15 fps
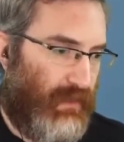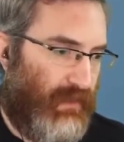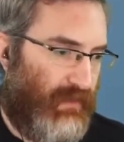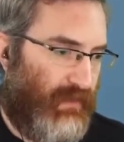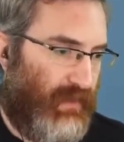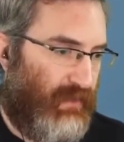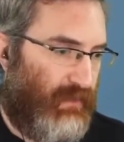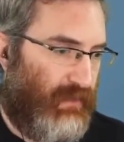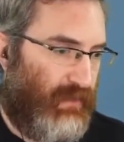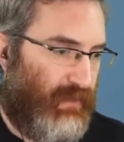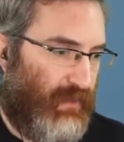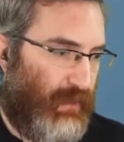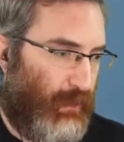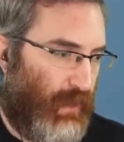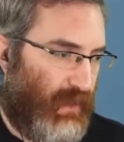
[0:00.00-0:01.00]

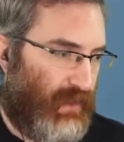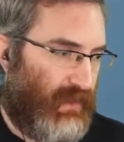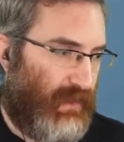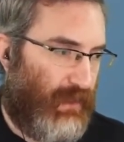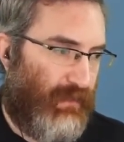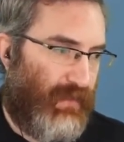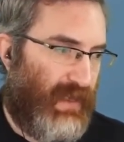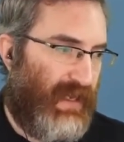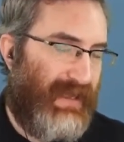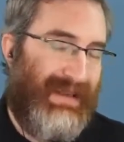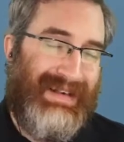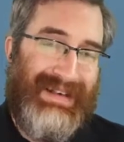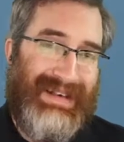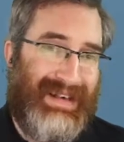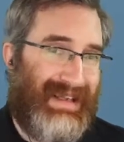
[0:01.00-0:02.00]
If you want to clarify,
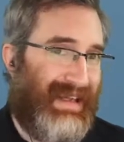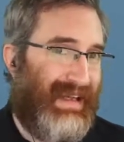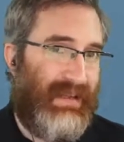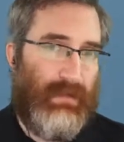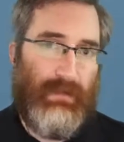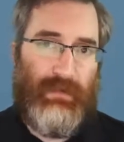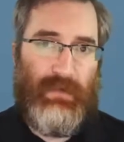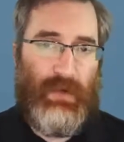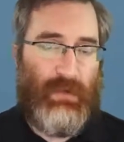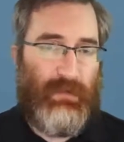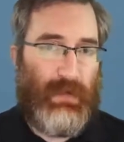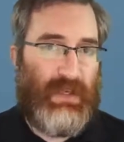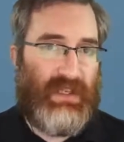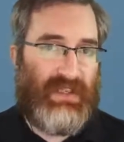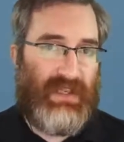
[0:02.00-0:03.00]
again, feel
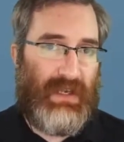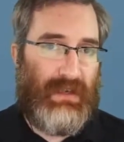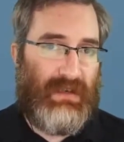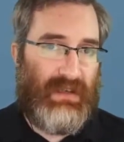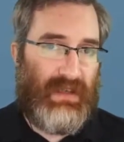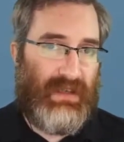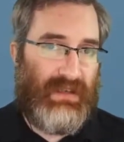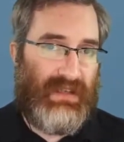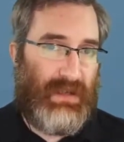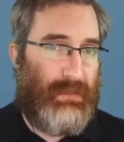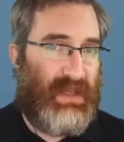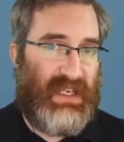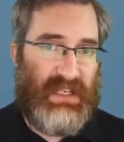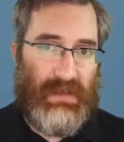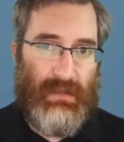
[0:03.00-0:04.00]
free to send
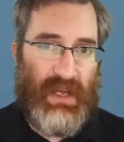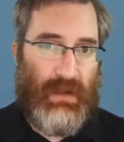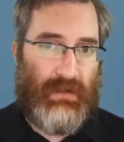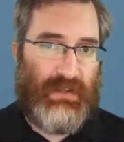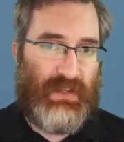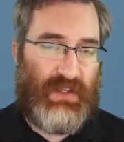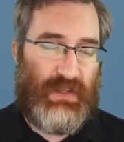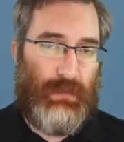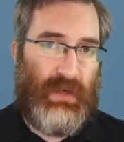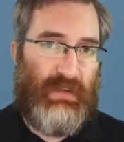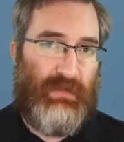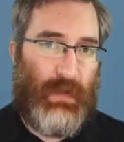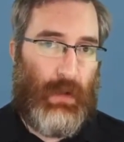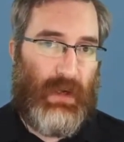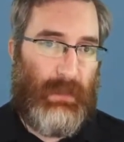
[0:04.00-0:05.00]
me an email just to
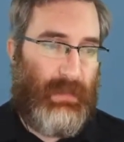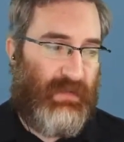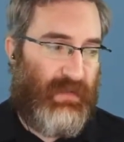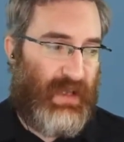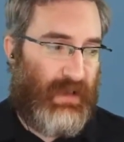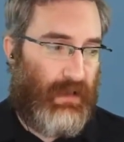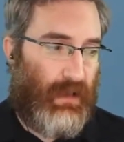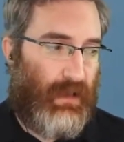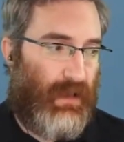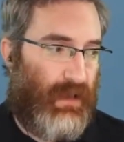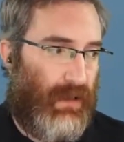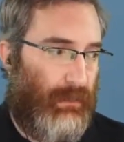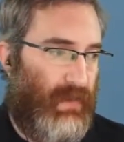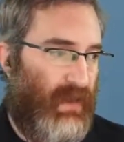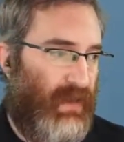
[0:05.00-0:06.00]

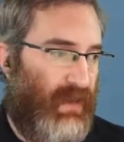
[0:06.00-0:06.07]
info@epiphan.com,